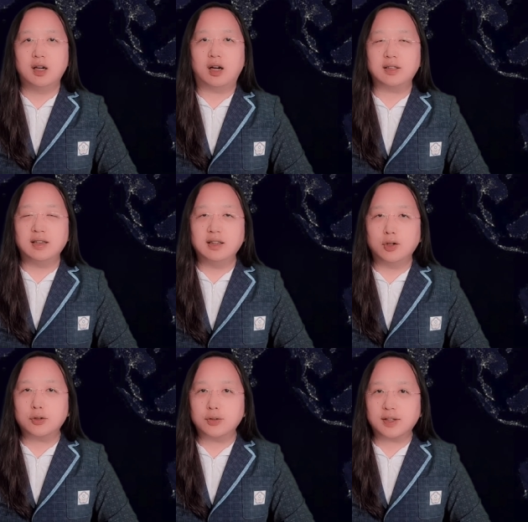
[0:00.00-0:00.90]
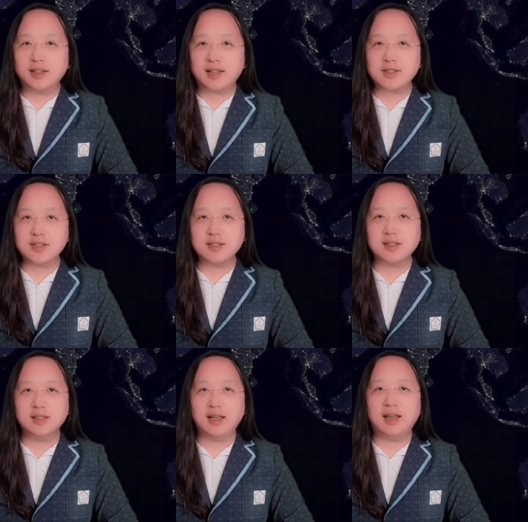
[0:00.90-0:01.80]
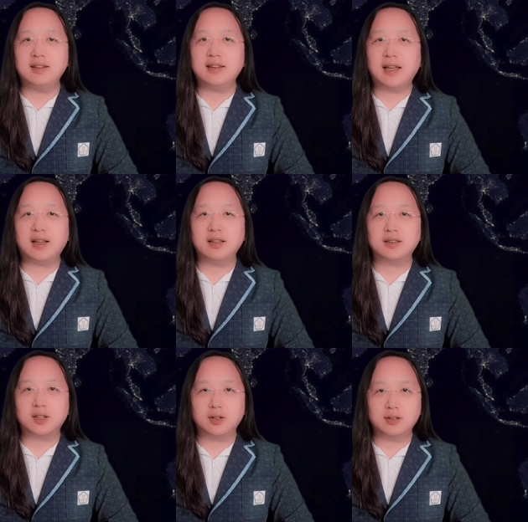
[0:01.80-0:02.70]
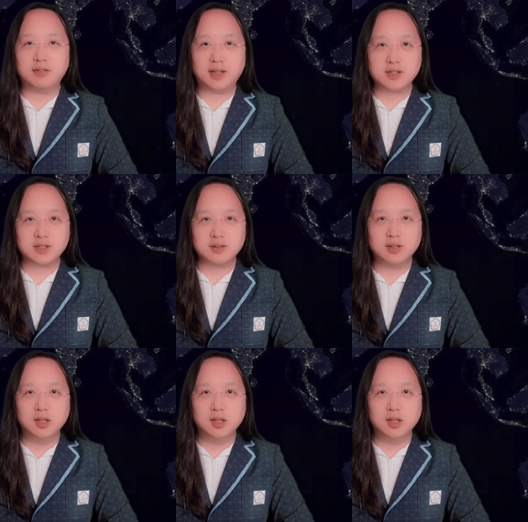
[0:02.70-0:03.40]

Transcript: are the local connections and talent cultivation